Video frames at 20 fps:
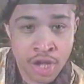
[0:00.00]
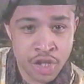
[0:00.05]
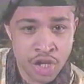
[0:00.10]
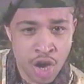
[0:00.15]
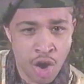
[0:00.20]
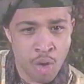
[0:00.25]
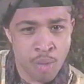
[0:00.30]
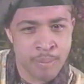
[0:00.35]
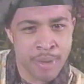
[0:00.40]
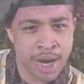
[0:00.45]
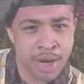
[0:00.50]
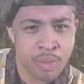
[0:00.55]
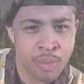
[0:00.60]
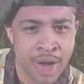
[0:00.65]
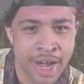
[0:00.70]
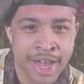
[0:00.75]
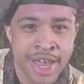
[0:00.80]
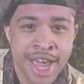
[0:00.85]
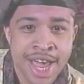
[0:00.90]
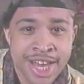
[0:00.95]
Yo, by the
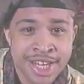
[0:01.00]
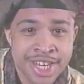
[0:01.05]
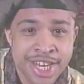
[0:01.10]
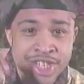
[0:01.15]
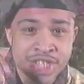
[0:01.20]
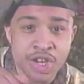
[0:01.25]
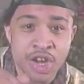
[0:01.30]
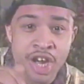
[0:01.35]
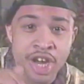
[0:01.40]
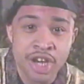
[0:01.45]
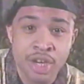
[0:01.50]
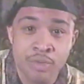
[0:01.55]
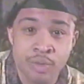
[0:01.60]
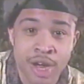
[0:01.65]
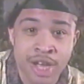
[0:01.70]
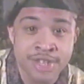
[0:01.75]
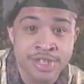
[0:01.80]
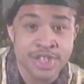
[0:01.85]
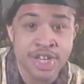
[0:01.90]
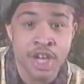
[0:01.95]
way, Digital
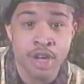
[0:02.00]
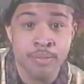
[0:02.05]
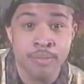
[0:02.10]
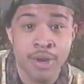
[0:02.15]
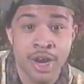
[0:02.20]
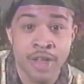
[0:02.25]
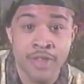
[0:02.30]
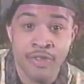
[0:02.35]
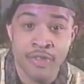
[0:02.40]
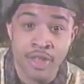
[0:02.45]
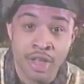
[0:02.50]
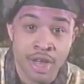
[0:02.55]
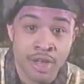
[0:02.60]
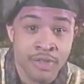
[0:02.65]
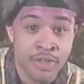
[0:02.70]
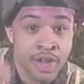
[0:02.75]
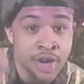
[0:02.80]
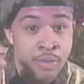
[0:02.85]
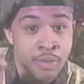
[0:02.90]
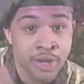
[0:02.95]
Underground celebrated
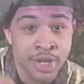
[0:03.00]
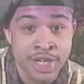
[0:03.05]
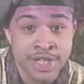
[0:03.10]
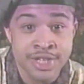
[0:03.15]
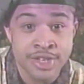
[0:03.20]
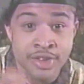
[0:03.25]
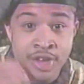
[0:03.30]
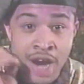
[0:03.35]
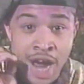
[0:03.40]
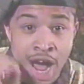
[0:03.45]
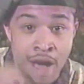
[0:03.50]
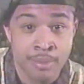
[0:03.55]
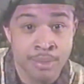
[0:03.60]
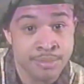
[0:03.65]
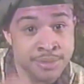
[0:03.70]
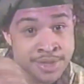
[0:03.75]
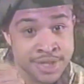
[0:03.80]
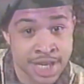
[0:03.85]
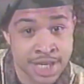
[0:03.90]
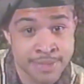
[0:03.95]
their release of their album
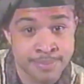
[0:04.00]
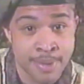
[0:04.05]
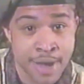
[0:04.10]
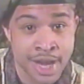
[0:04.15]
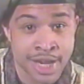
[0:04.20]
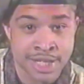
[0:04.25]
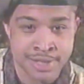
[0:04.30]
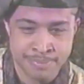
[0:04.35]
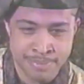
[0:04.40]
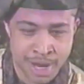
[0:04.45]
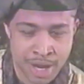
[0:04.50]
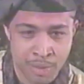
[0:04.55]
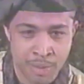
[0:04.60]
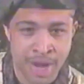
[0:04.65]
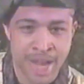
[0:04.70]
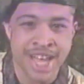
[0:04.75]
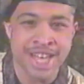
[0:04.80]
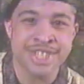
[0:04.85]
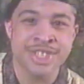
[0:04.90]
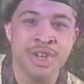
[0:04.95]
Sex Packets. By the
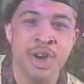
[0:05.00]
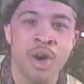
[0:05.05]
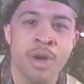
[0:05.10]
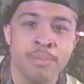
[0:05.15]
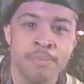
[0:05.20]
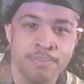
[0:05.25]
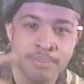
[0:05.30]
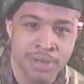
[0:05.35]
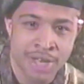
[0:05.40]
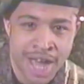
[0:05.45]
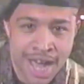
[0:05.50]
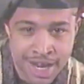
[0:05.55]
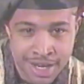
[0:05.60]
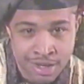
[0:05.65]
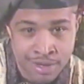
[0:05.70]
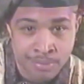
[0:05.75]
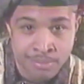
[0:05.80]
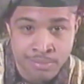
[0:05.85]
way, it's gone platinum.